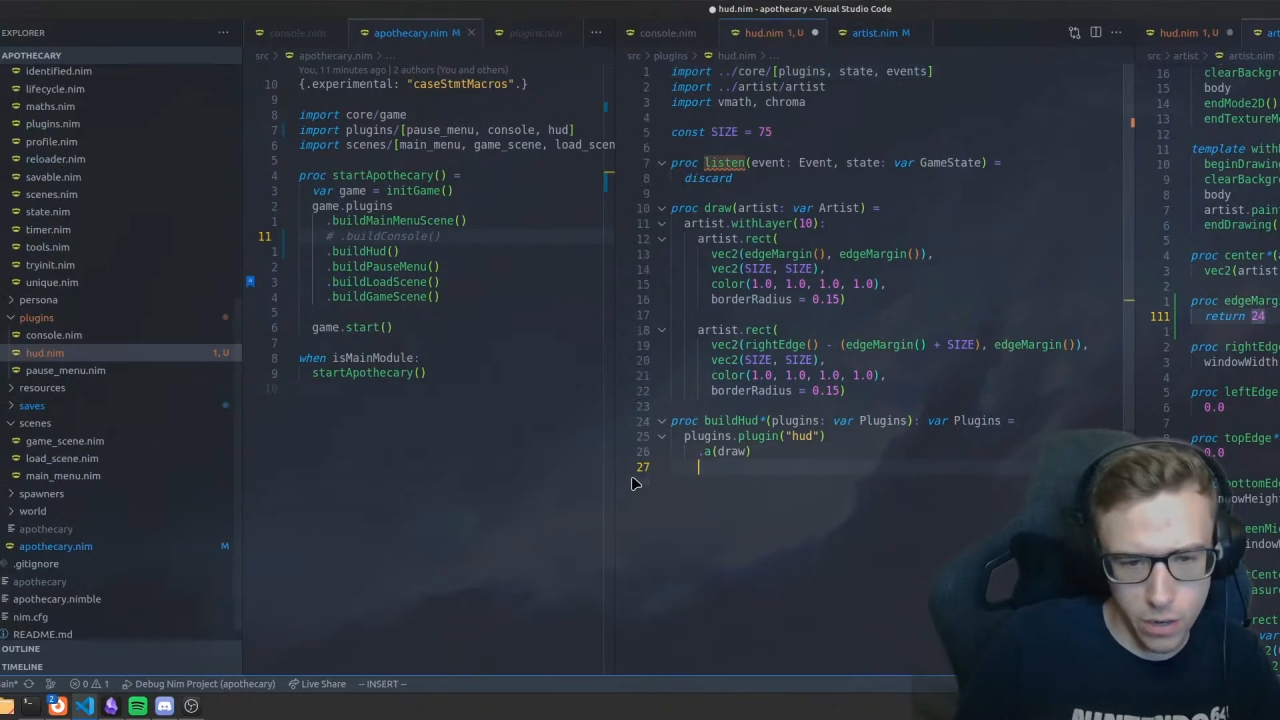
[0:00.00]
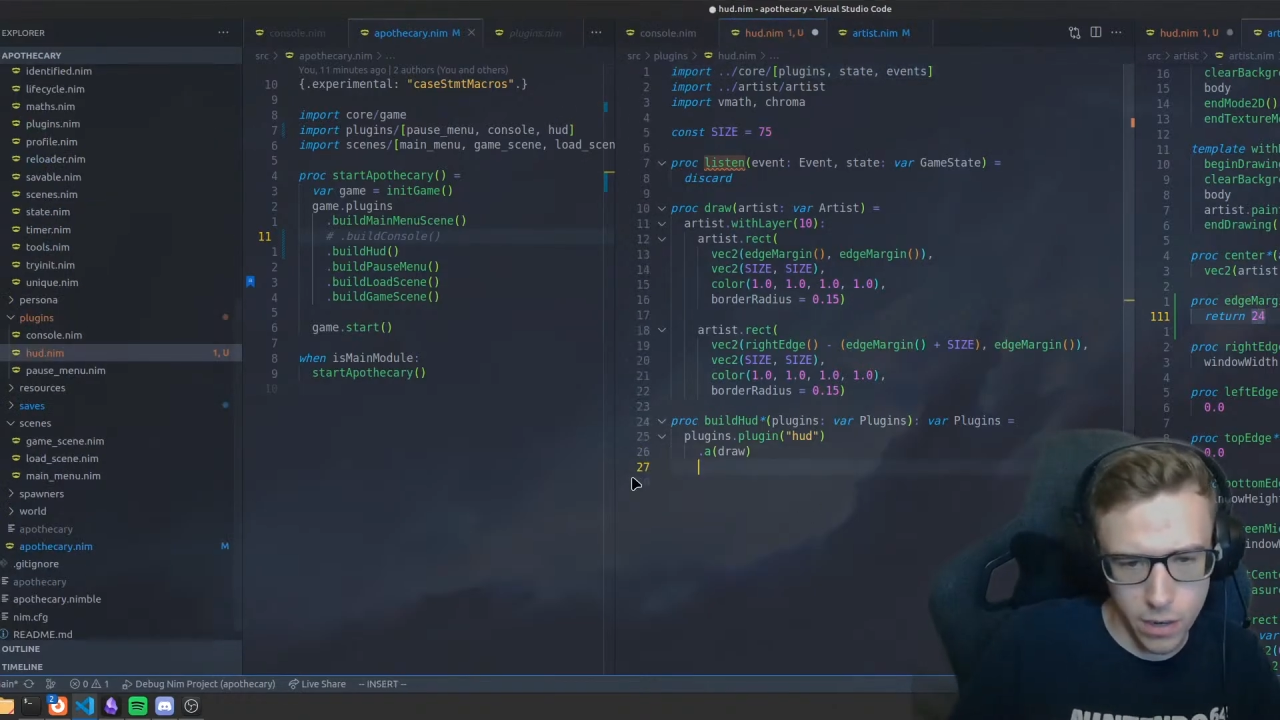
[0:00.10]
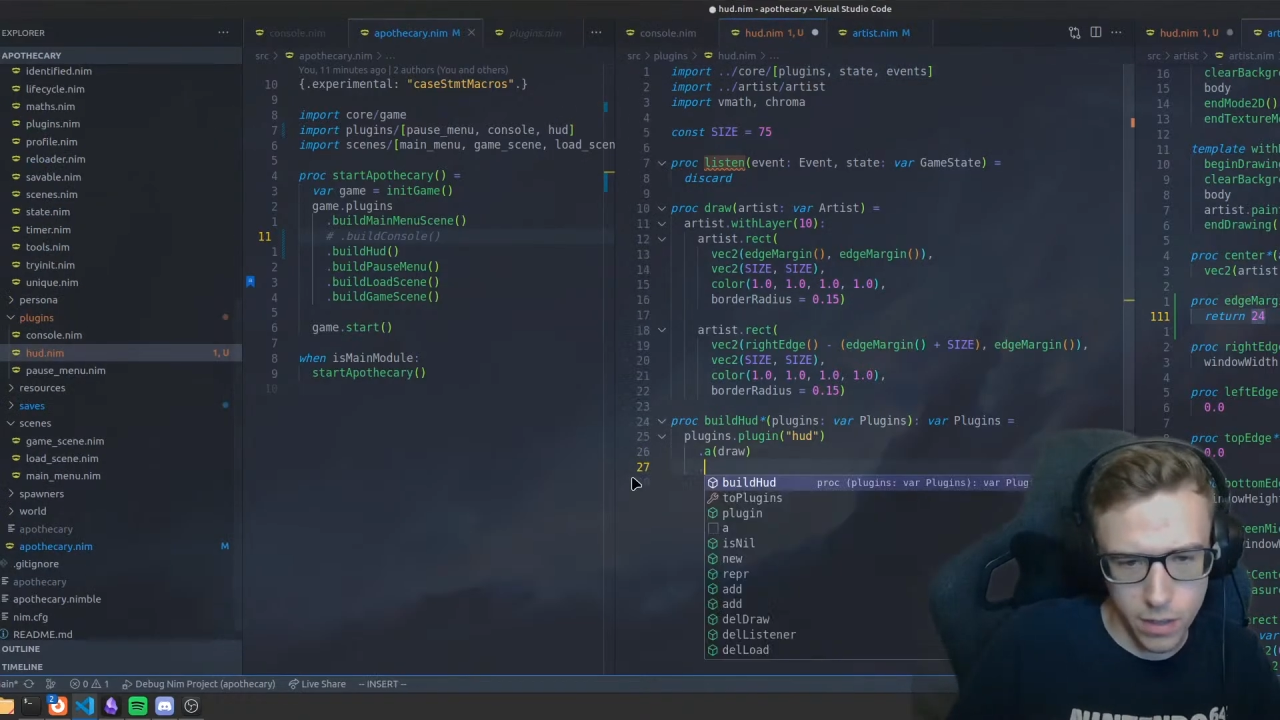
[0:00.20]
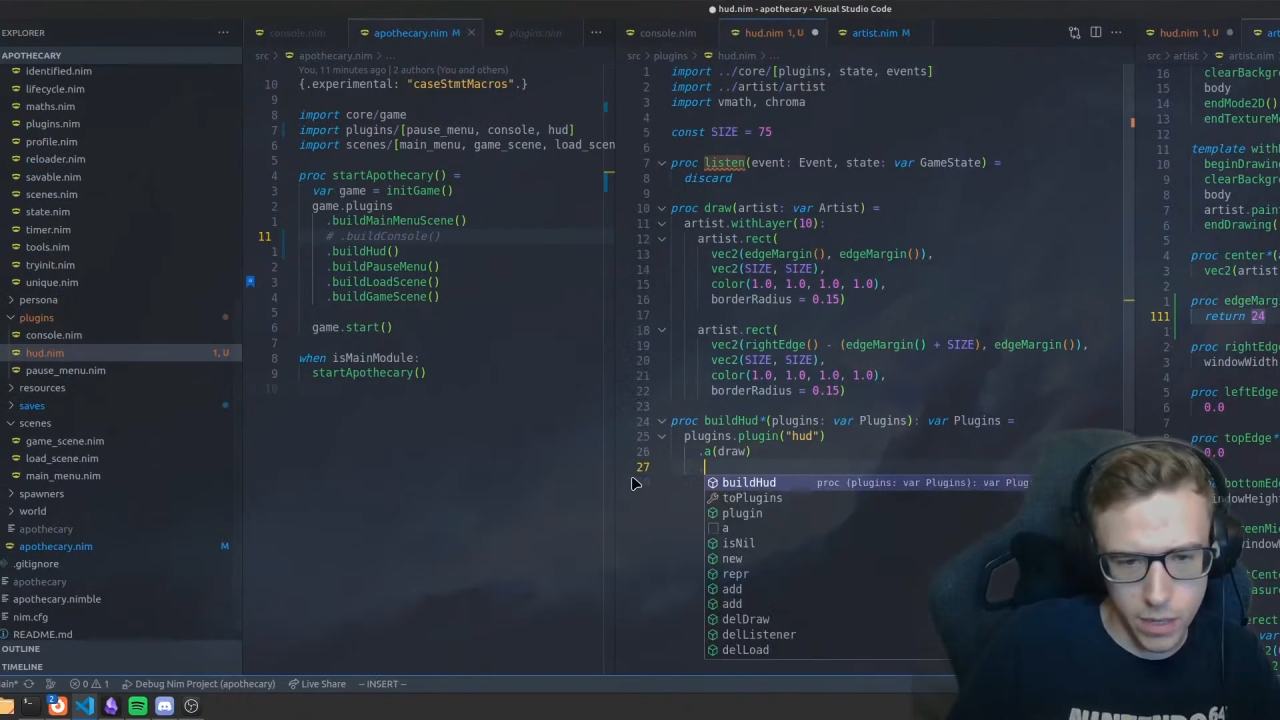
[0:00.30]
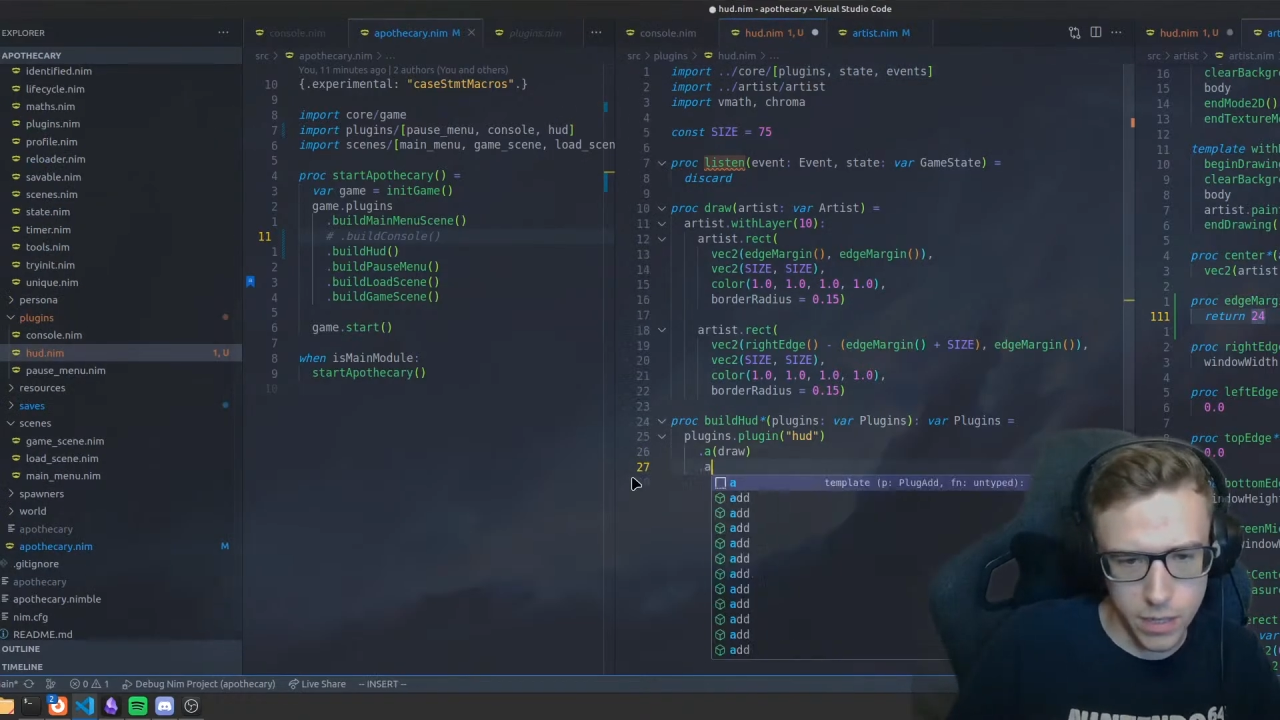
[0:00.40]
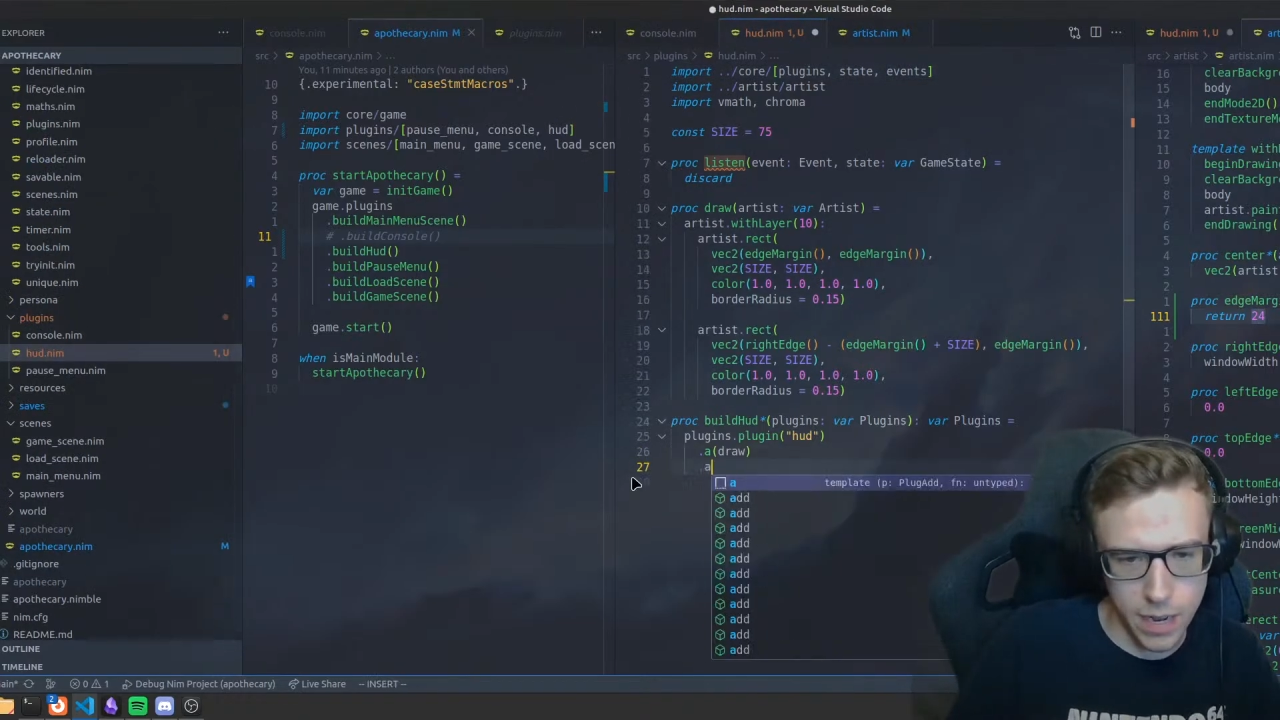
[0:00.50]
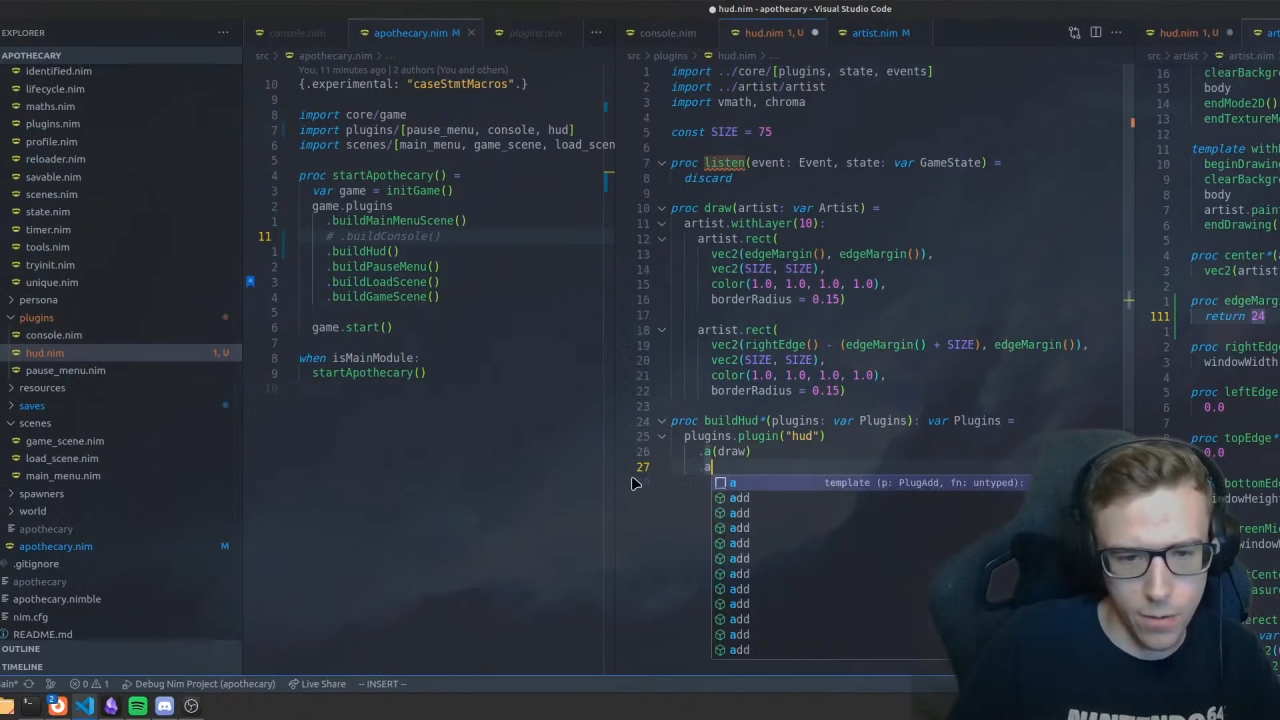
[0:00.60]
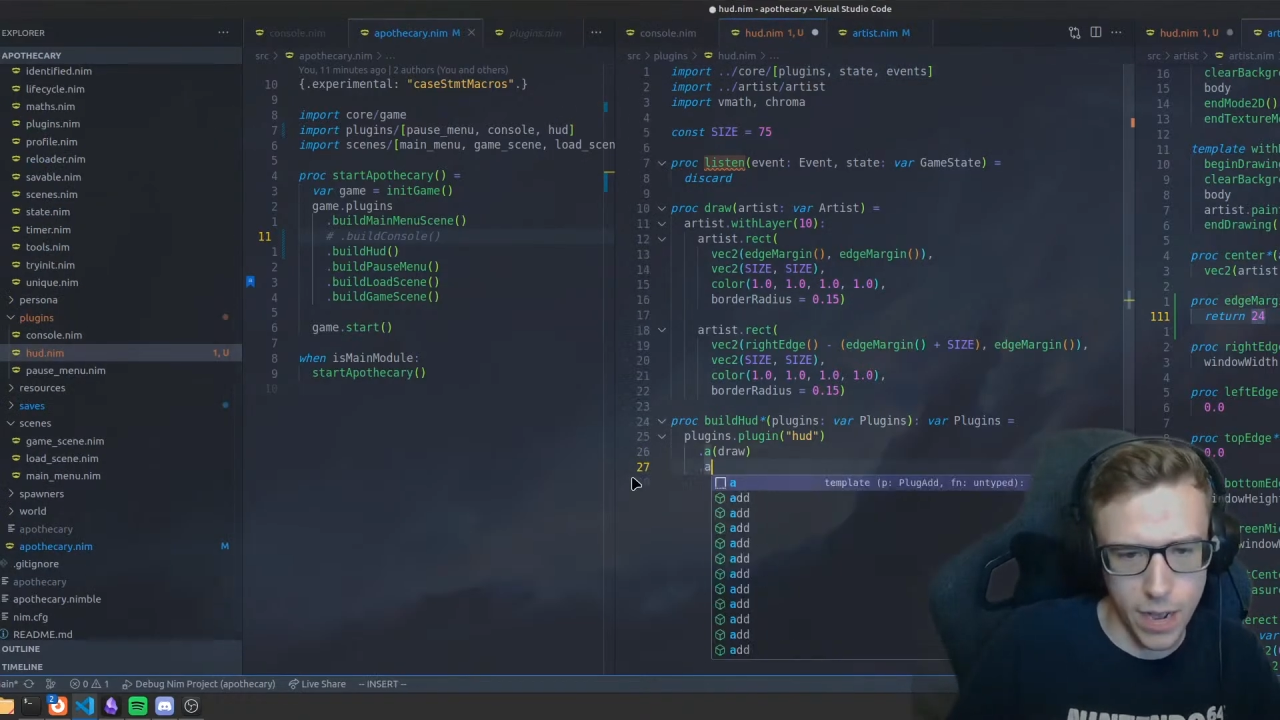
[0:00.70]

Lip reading: and let's now